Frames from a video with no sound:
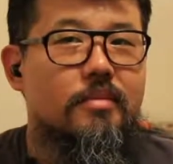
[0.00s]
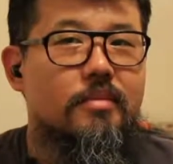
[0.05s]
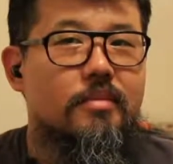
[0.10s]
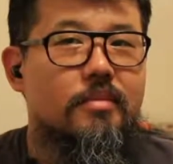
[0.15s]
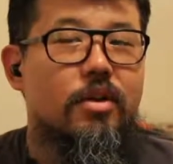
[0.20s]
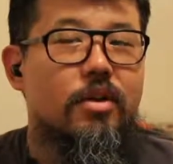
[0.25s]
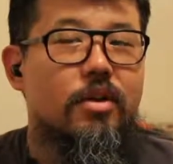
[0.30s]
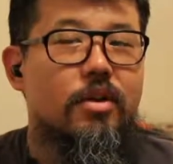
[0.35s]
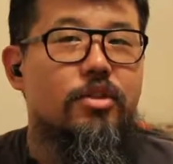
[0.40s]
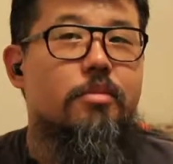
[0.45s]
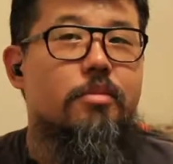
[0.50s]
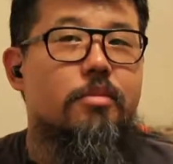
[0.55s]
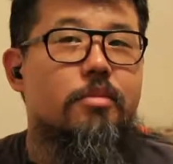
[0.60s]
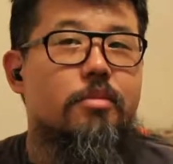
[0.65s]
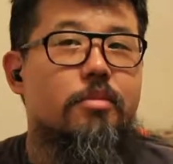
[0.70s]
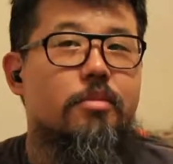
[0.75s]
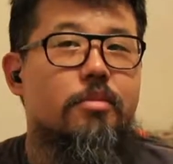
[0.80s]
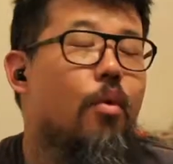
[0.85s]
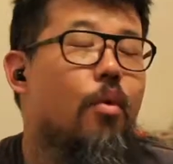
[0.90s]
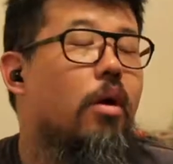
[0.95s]
She
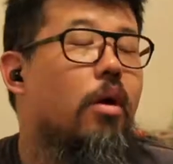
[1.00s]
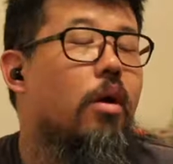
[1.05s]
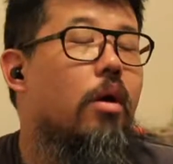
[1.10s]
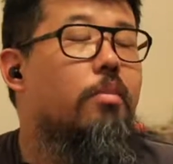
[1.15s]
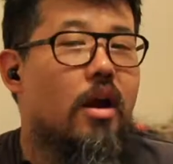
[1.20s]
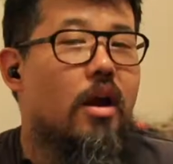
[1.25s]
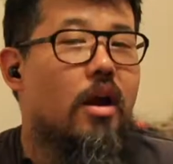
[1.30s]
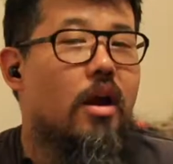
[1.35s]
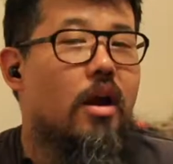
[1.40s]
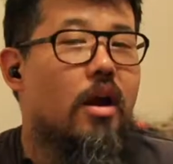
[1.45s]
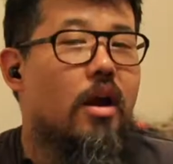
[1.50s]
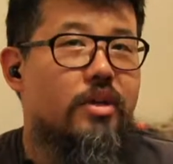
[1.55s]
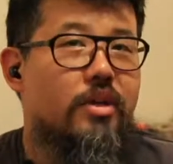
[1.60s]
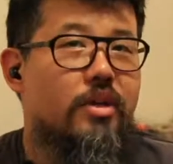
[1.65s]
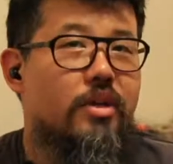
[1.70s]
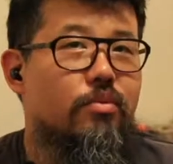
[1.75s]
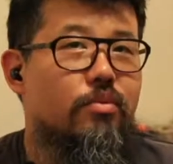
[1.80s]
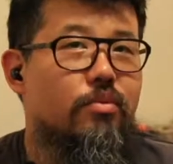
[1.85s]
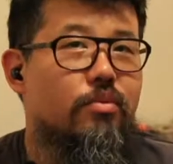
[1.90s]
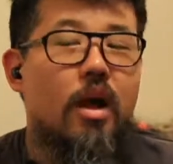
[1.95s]
bought 4 properties.
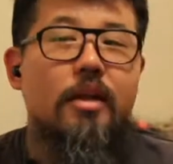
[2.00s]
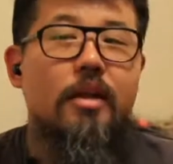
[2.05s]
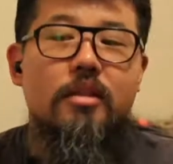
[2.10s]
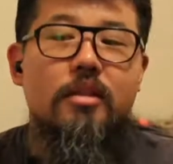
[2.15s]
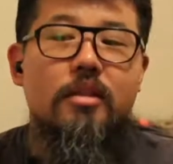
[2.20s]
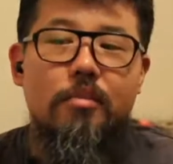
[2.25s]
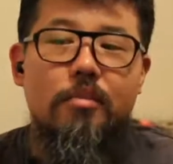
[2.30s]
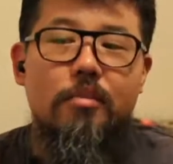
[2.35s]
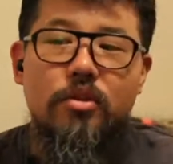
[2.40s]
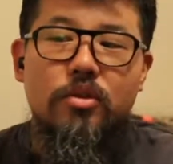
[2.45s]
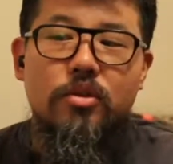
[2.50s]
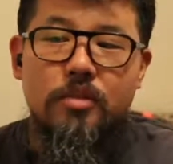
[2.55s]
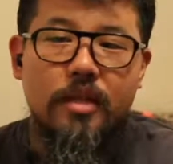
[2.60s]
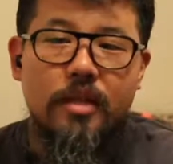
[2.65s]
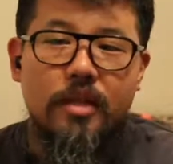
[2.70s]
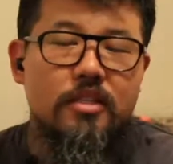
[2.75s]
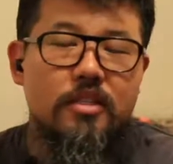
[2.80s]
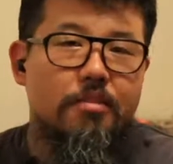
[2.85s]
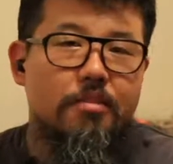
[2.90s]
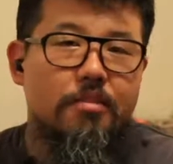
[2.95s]
One, the most
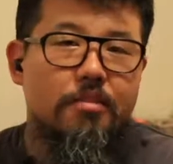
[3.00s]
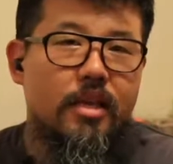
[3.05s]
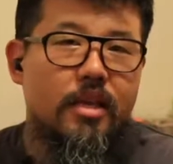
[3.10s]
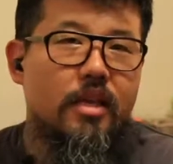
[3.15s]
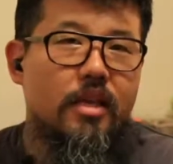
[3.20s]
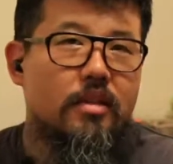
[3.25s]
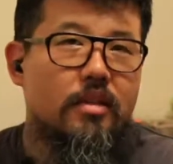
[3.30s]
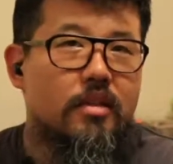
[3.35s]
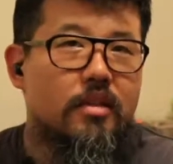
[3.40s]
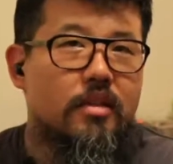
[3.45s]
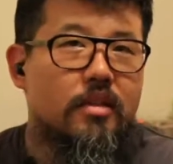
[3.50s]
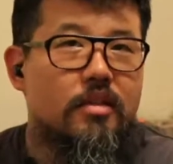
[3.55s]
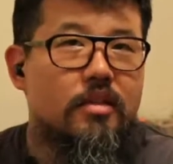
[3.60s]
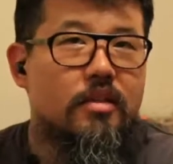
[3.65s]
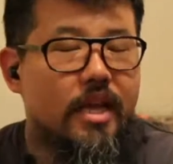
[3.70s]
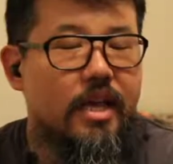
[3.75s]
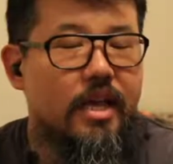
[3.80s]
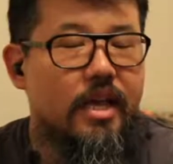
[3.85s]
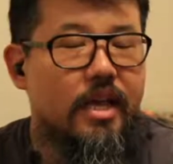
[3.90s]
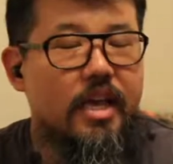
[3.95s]
expensive being the
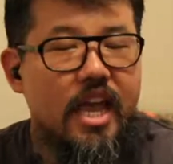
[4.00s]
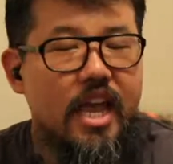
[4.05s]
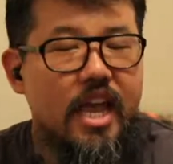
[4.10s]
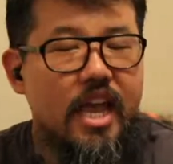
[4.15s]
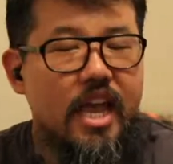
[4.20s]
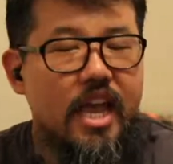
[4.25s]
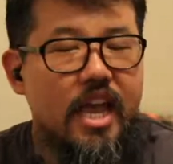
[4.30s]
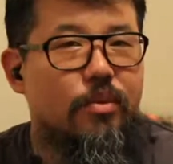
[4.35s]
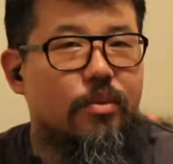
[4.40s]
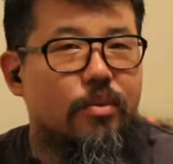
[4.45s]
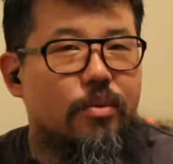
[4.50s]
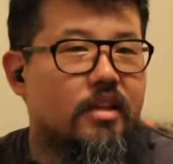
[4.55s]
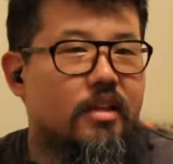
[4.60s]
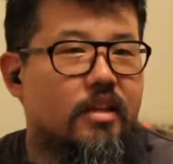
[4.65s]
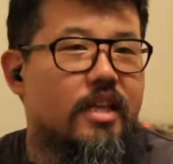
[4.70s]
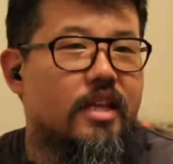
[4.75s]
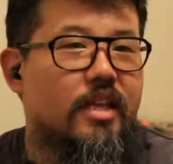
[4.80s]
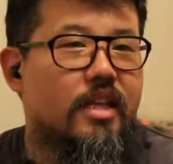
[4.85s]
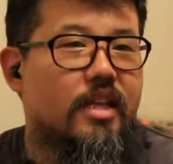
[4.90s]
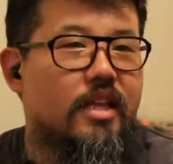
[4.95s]
Topanga Canyon one. I think
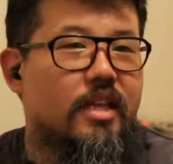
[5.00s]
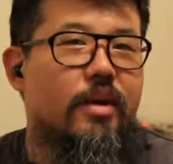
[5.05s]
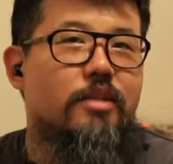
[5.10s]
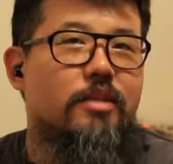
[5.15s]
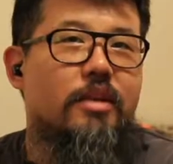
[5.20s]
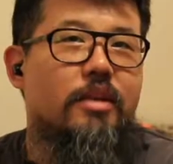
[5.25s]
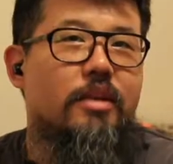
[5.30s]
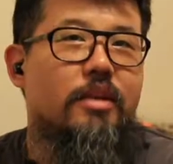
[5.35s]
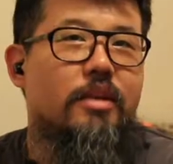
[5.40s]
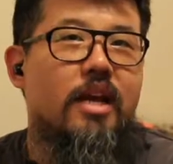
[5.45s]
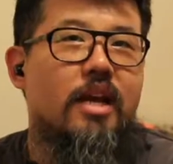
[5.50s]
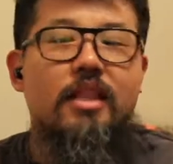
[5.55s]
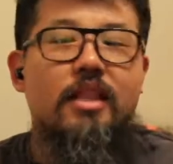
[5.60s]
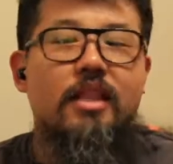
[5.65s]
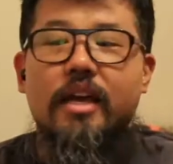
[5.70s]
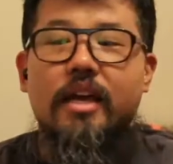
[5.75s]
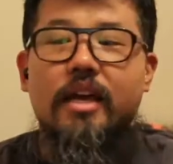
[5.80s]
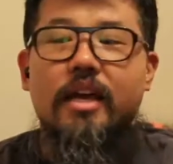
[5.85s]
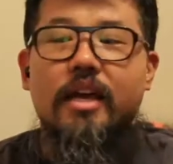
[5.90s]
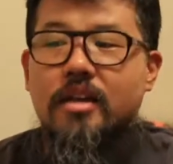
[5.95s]
that's why it's being
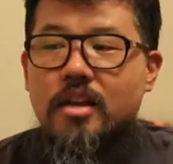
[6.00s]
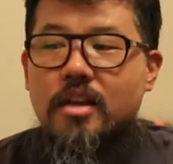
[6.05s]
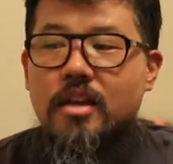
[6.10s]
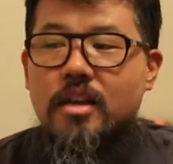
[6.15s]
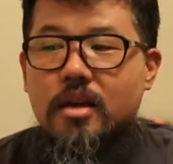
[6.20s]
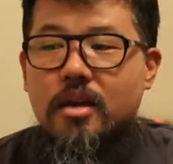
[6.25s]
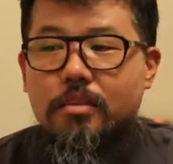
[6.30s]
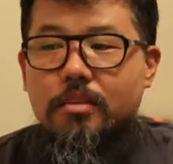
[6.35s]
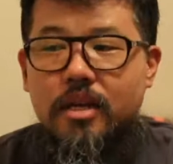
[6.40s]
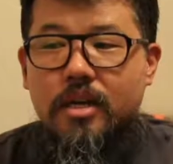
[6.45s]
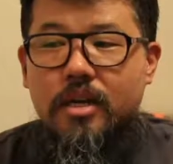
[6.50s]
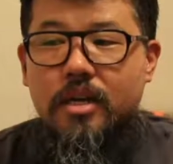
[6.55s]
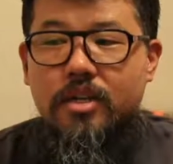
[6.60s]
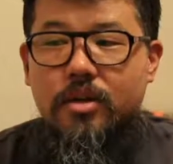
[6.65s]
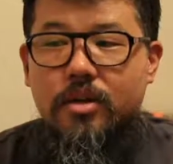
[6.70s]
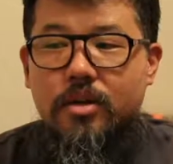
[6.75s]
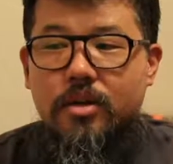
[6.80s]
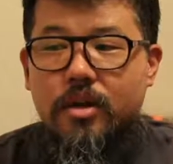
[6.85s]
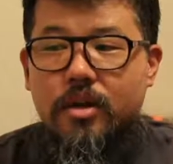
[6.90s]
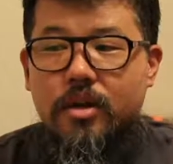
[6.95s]
highlighted. But
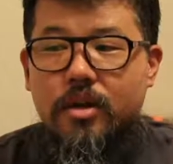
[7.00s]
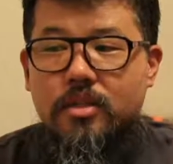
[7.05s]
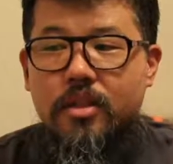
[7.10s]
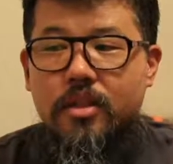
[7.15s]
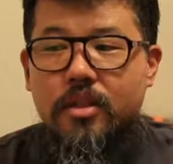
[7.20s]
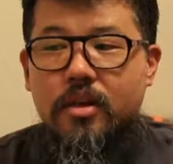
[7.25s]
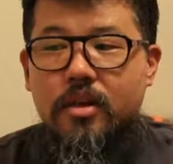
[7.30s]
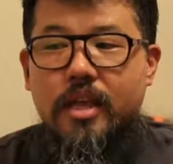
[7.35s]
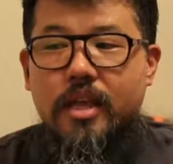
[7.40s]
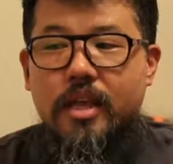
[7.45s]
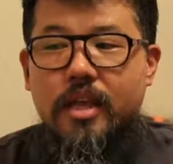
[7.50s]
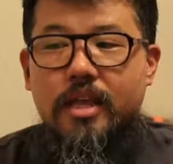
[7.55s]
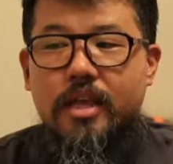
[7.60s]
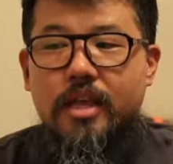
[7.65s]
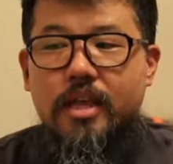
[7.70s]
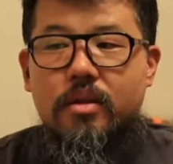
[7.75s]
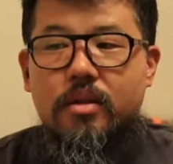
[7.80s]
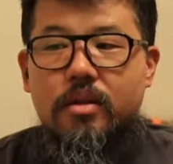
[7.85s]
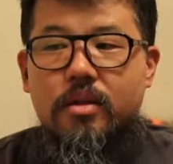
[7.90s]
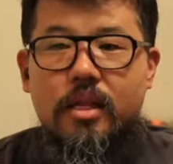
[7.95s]
there's other like
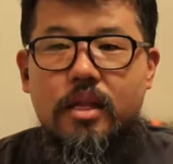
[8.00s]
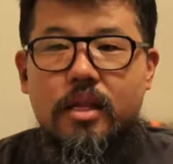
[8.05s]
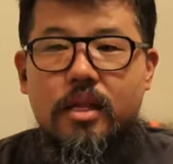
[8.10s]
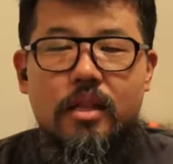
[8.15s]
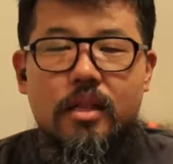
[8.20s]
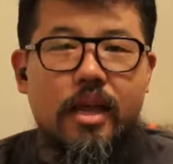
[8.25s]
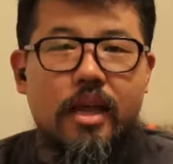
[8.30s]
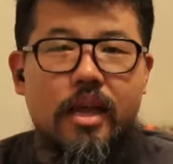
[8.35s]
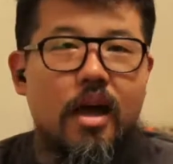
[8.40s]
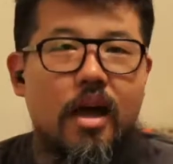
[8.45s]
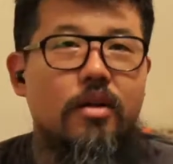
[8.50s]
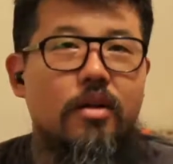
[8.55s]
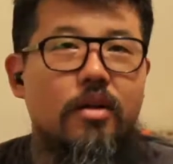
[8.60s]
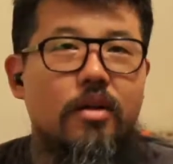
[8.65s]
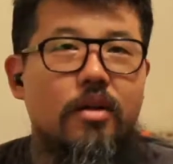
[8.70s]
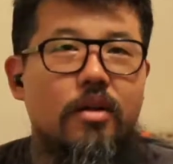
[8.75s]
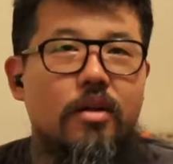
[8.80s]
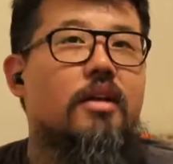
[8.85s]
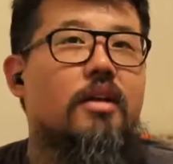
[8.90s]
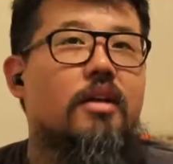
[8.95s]

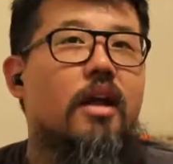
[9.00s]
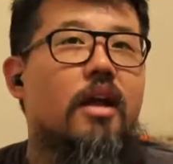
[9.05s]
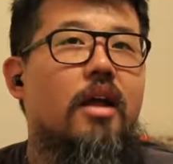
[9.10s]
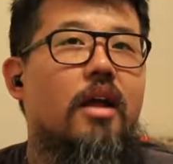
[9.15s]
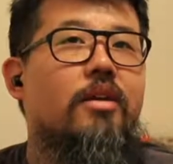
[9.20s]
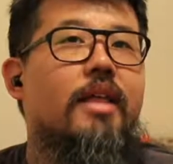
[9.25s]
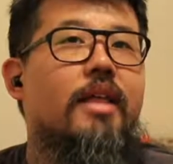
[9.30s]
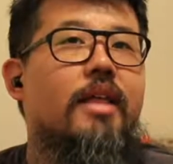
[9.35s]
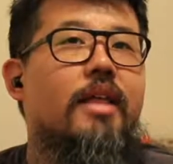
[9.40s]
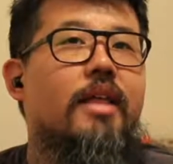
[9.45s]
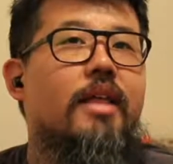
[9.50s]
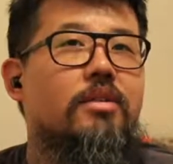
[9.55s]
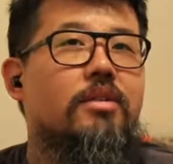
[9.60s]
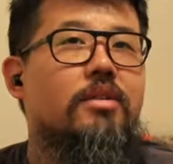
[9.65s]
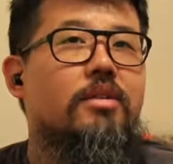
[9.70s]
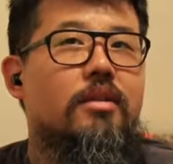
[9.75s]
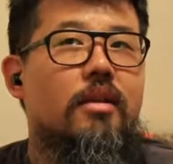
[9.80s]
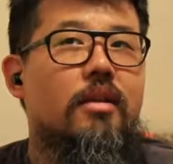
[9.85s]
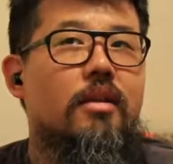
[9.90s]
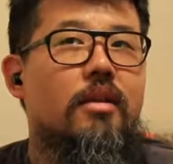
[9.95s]

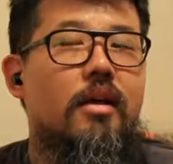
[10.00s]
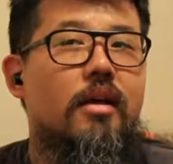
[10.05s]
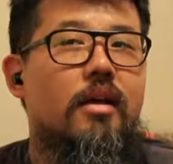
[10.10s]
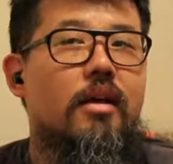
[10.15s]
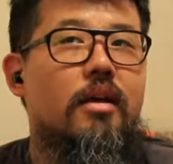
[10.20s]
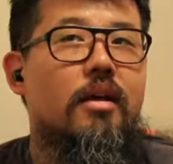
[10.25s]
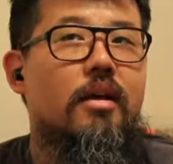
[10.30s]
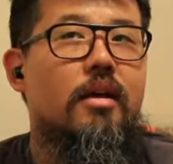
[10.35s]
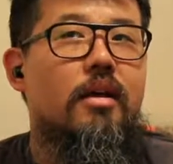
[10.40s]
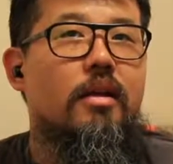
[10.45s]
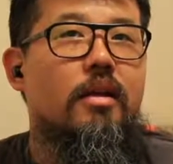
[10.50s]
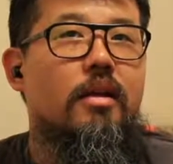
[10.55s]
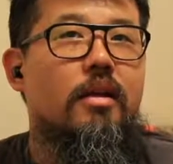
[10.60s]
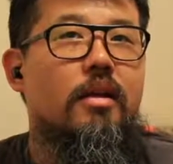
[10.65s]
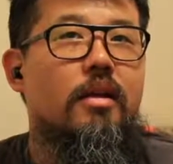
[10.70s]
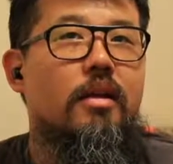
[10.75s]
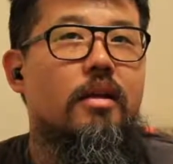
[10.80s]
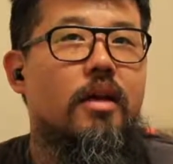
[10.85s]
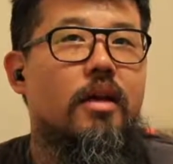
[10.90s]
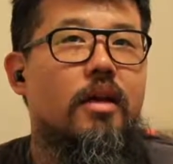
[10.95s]

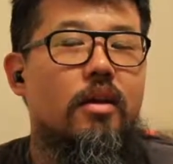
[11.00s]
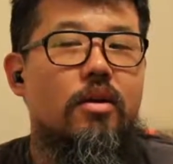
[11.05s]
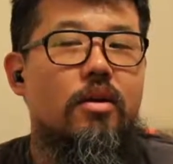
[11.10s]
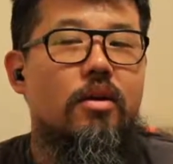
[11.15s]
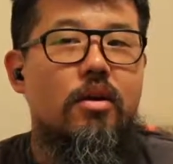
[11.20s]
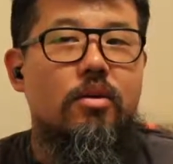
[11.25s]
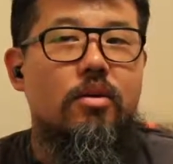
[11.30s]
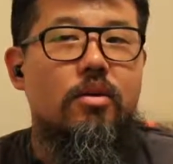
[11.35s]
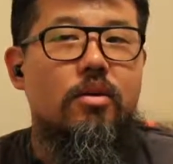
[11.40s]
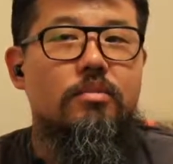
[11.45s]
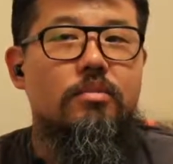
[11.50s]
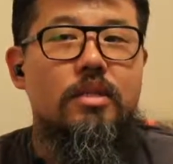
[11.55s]
$100,000 homes.